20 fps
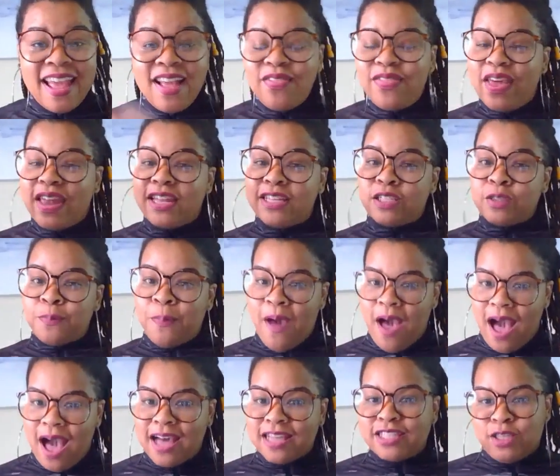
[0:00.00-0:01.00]
that it's
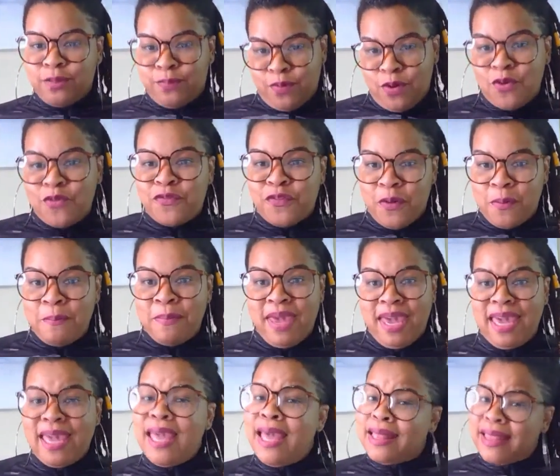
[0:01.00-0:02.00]
possible for
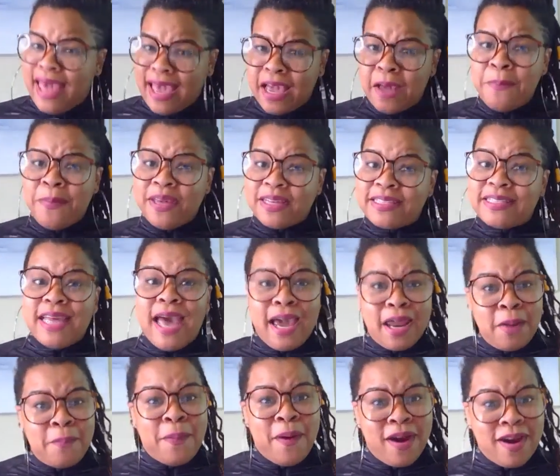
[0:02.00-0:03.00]
me. That could be a sign
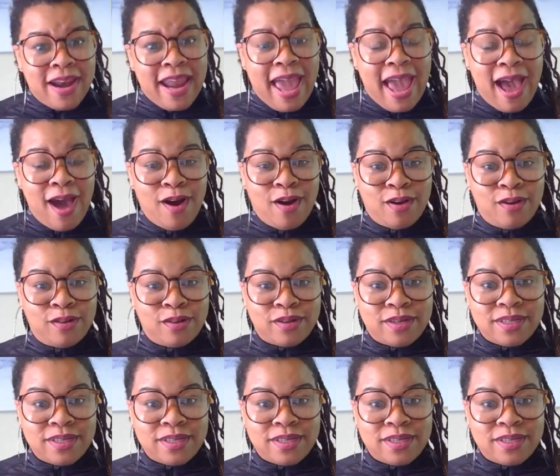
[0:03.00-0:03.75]
of burnout.